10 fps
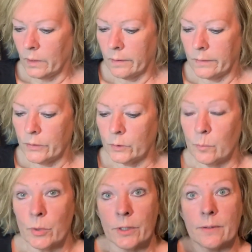you can
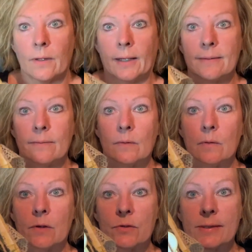put, like,
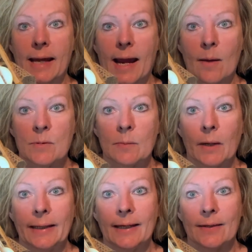there's tabs in
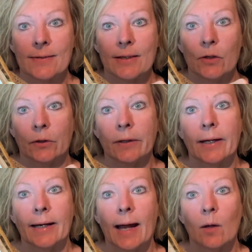my kits that you can
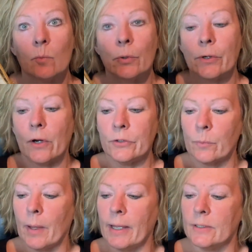cut out and put on your
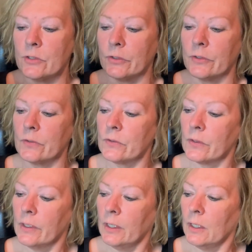pages.
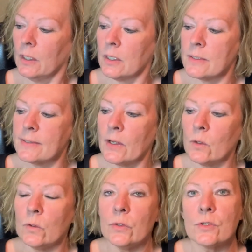So
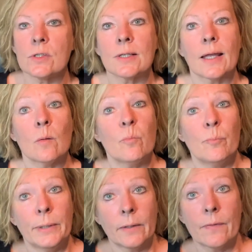you just kind of
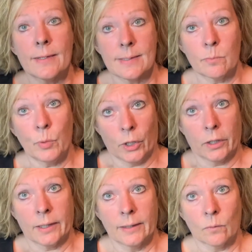build this book,
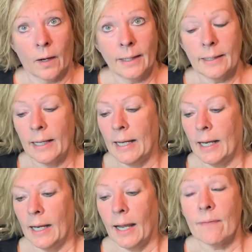right?
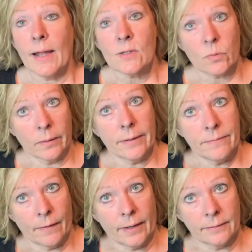And that's really
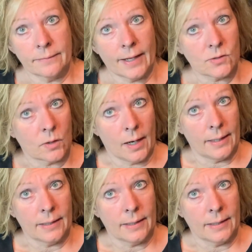fun. That's great.